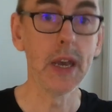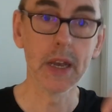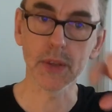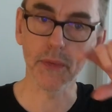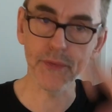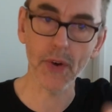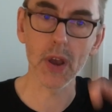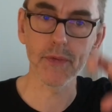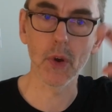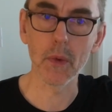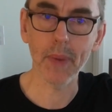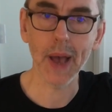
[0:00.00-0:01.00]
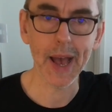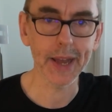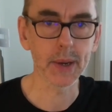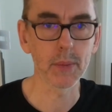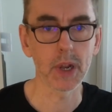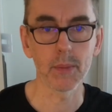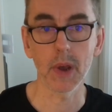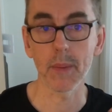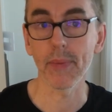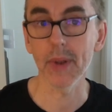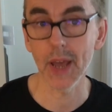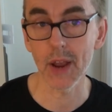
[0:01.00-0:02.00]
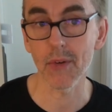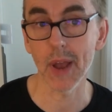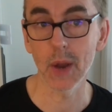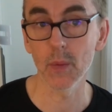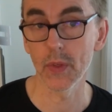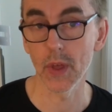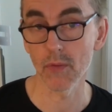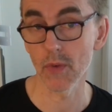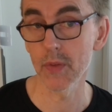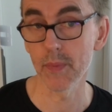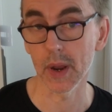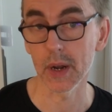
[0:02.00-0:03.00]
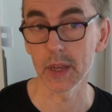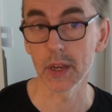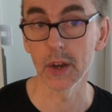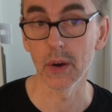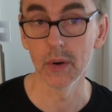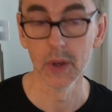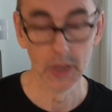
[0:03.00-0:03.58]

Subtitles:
It's a 5-note pattern, but I might play around with it rhythmically, you know.